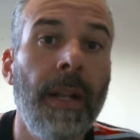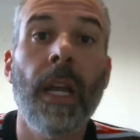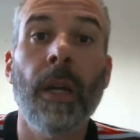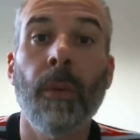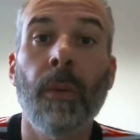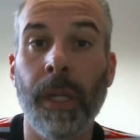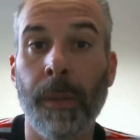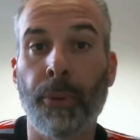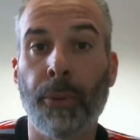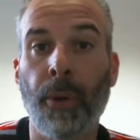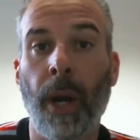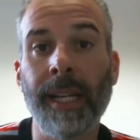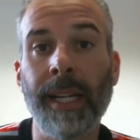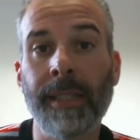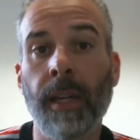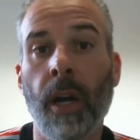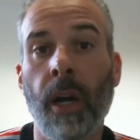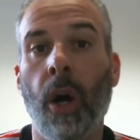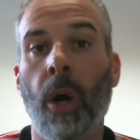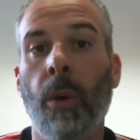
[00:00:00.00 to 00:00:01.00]
We price
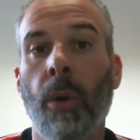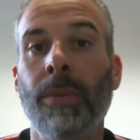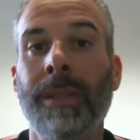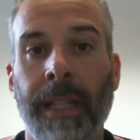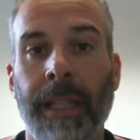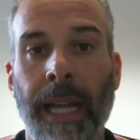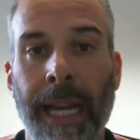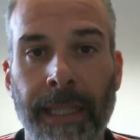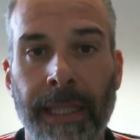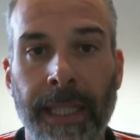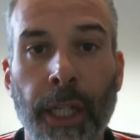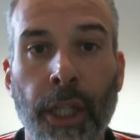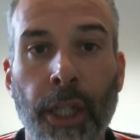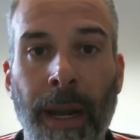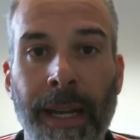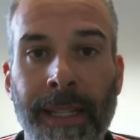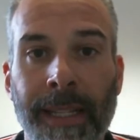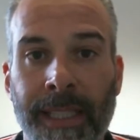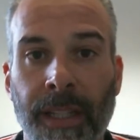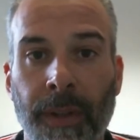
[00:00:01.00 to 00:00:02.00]
the home slightly
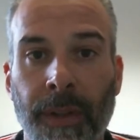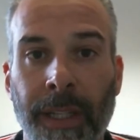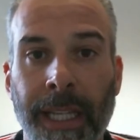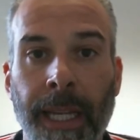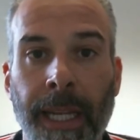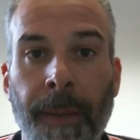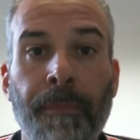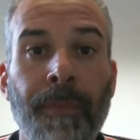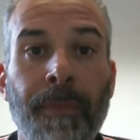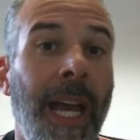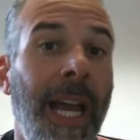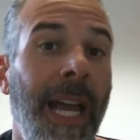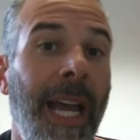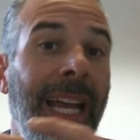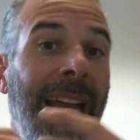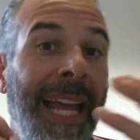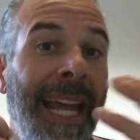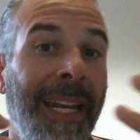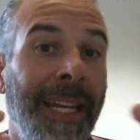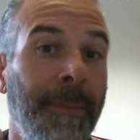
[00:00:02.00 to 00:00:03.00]
aggressively,
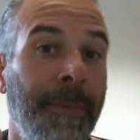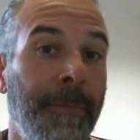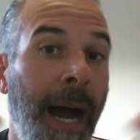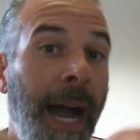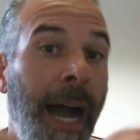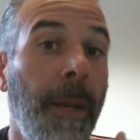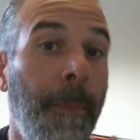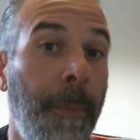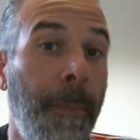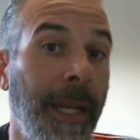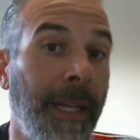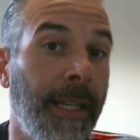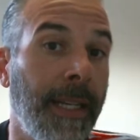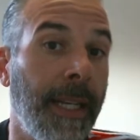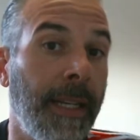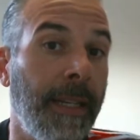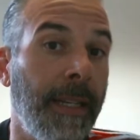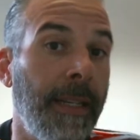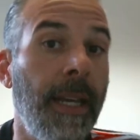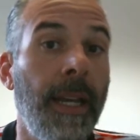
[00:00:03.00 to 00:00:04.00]
and in my
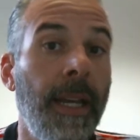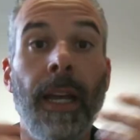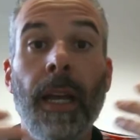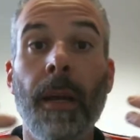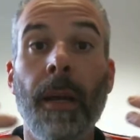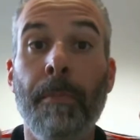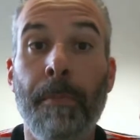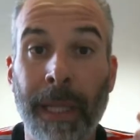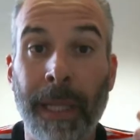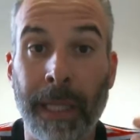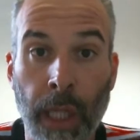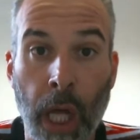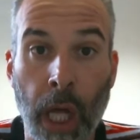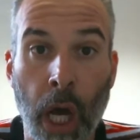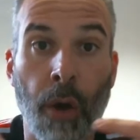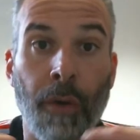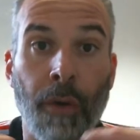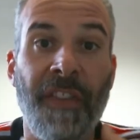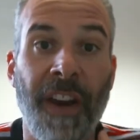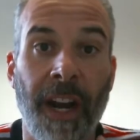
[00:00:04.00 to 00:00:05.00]
opinion,
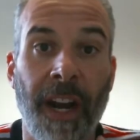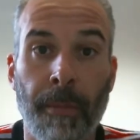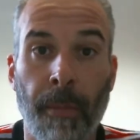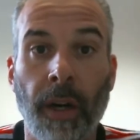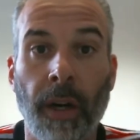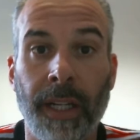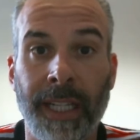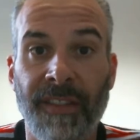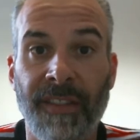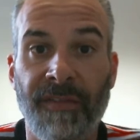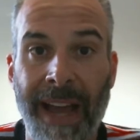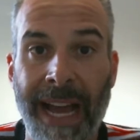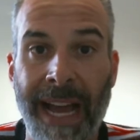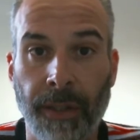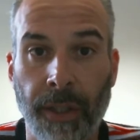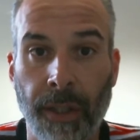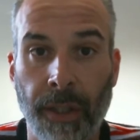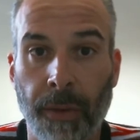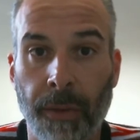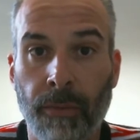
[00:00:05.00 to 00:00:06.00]
below fair market
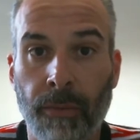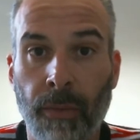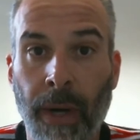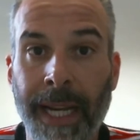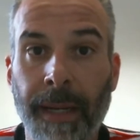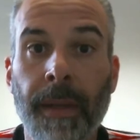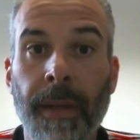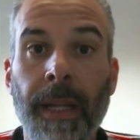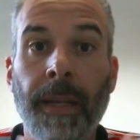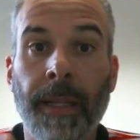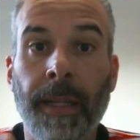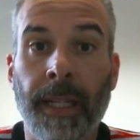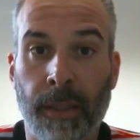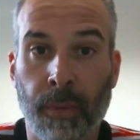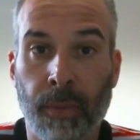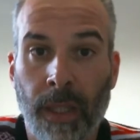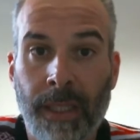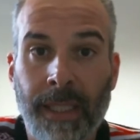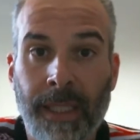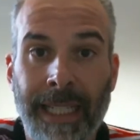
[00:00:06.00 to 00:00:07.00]
value, right? Because
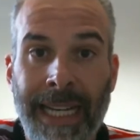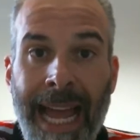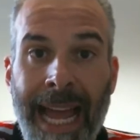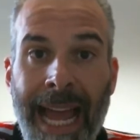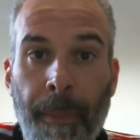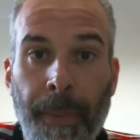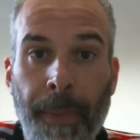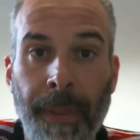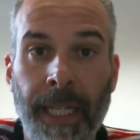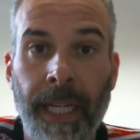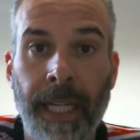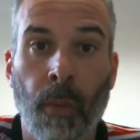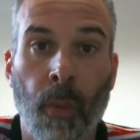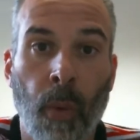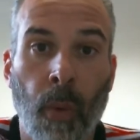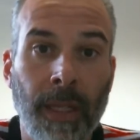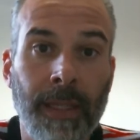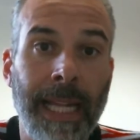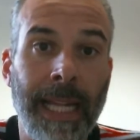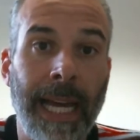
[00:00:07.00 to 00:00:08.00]
what's going to happen here?
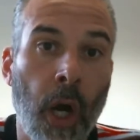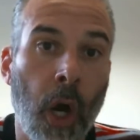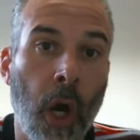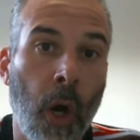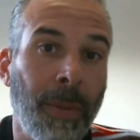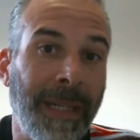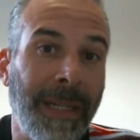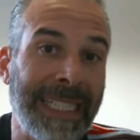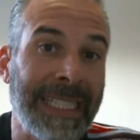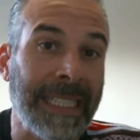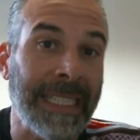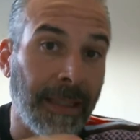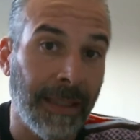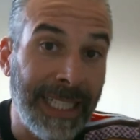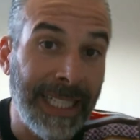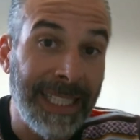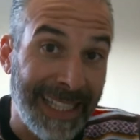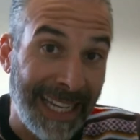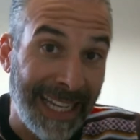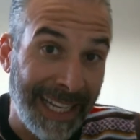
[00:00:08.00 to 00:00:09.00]
Once that home gets
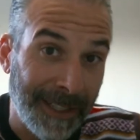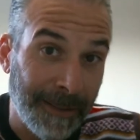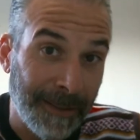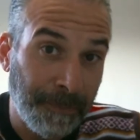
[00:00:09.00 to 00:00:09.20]
listed,